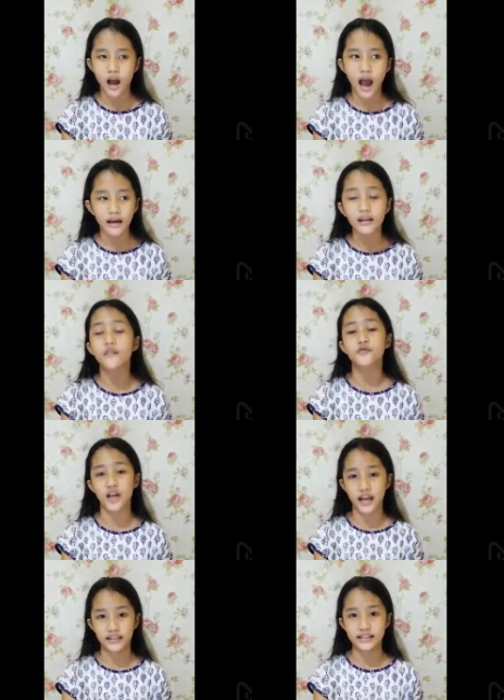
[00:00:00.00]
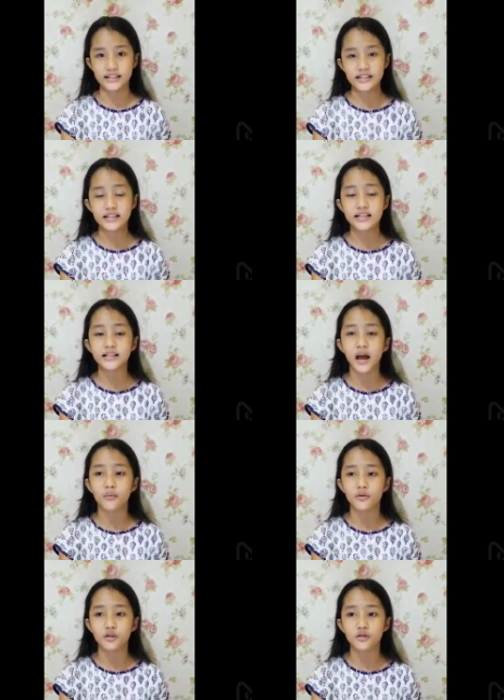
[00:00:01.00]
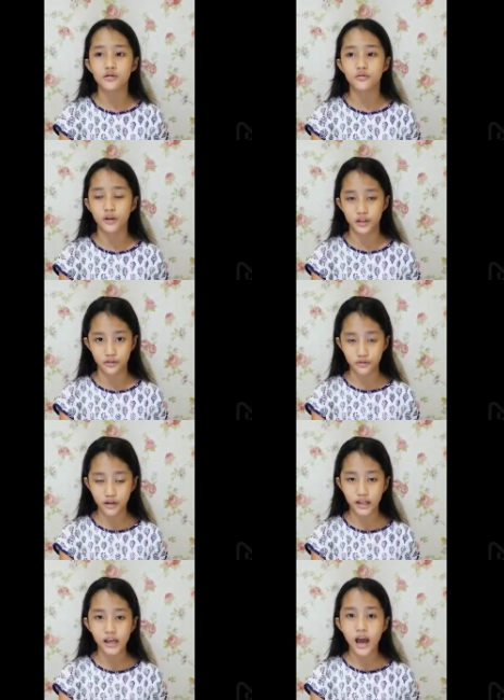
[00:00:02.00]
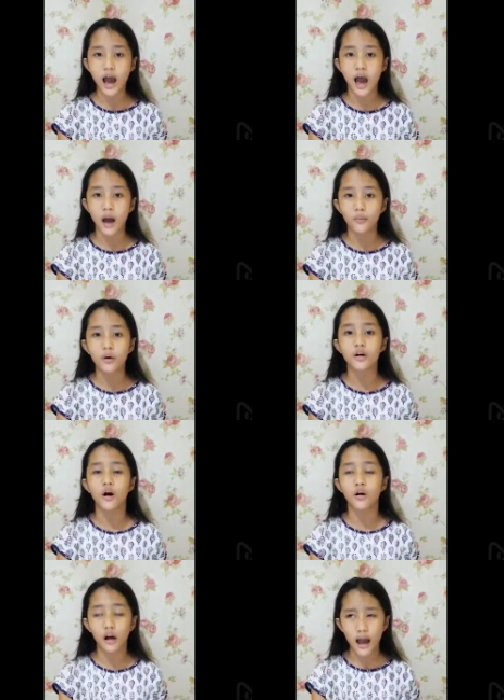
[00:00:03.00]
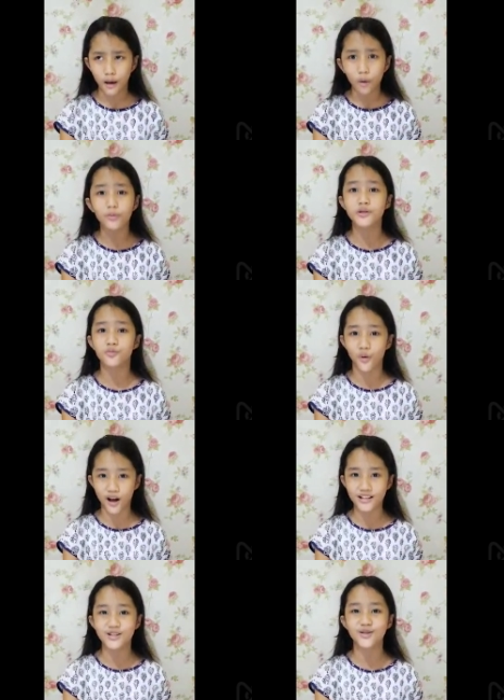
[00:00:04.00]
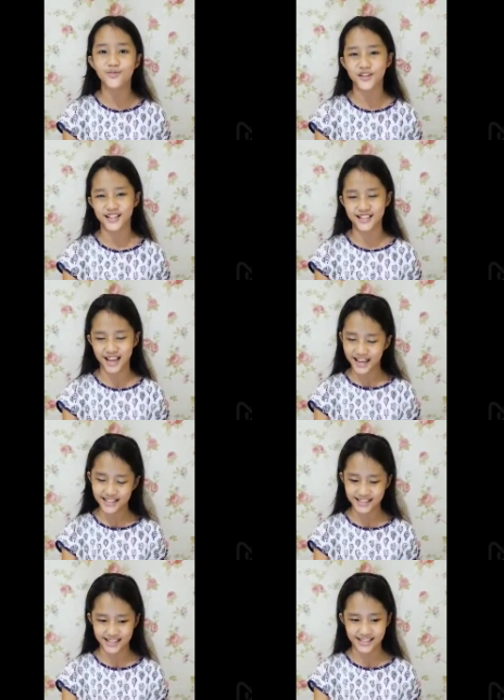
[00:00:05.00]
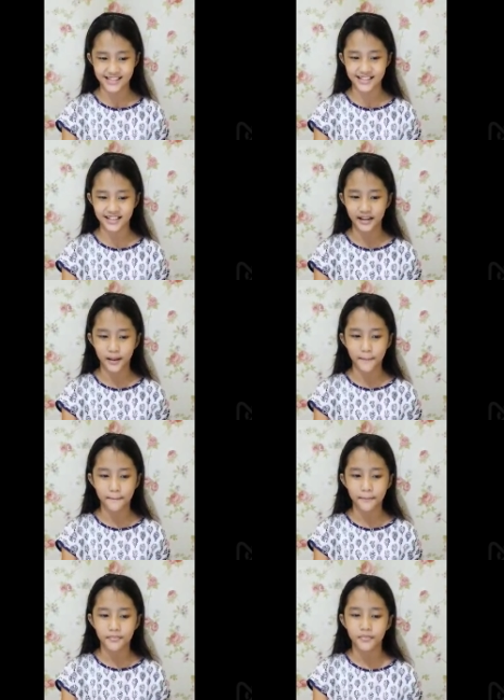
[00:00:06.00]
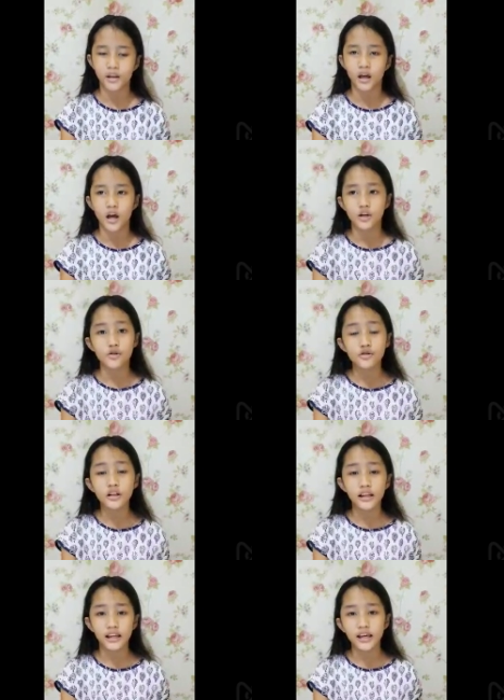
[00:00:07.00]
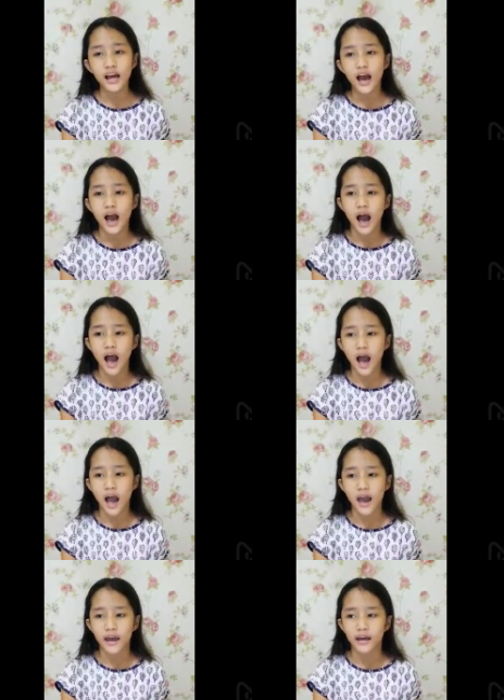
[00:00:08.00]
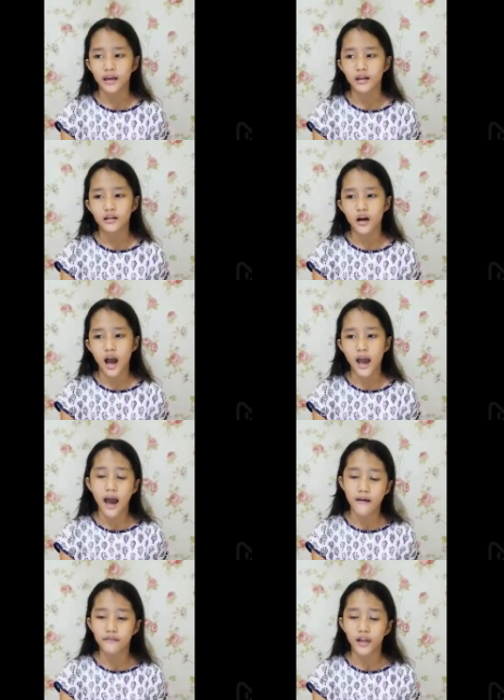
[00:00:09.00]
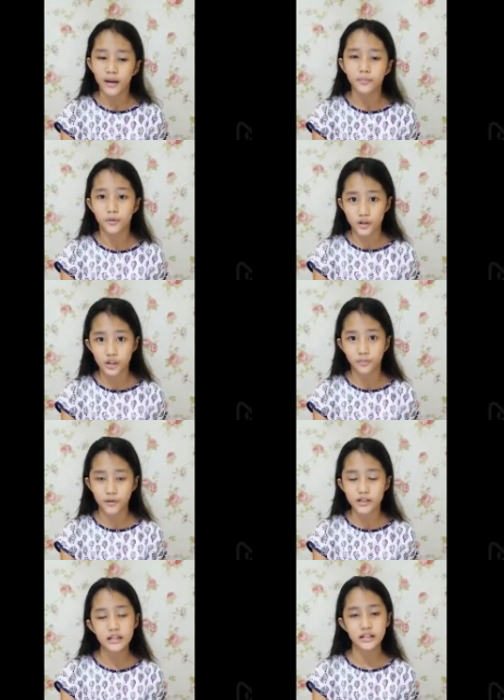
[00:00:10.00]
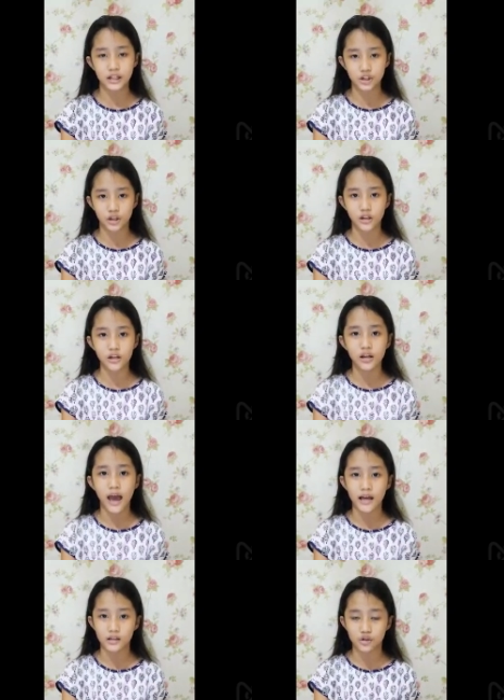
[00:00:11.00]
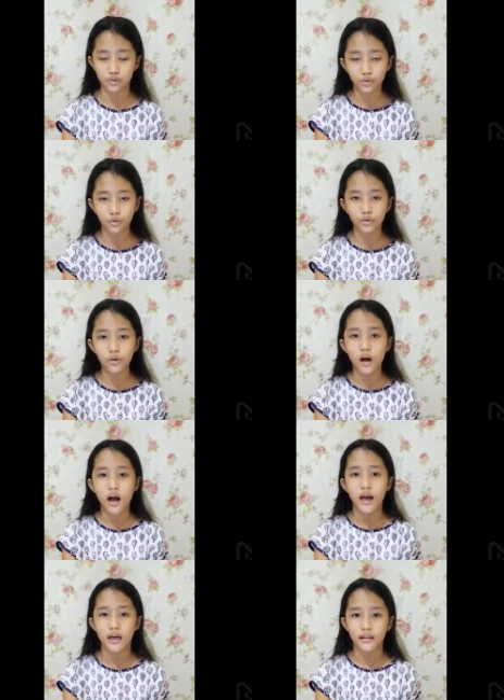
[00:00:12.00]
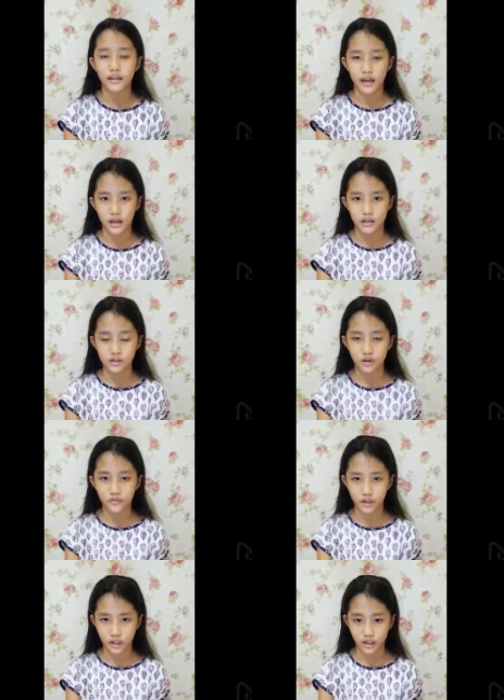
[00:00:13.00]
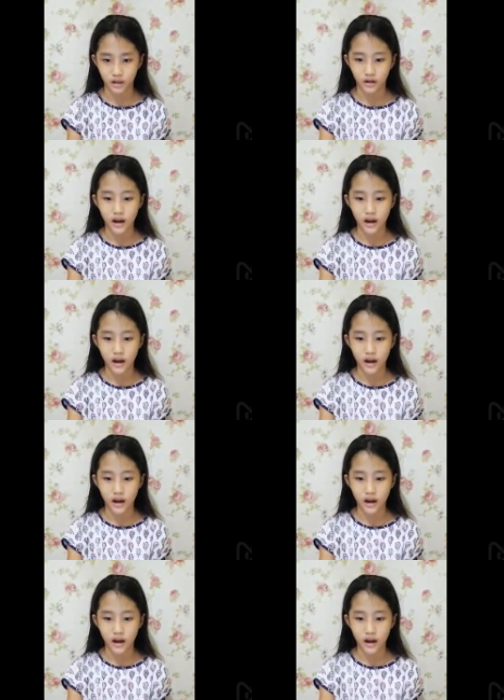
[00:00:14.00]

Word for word: I love science. Since I was grade 3, I always want to be a scientist. Usually, I have like project presentation at school at the end of the year.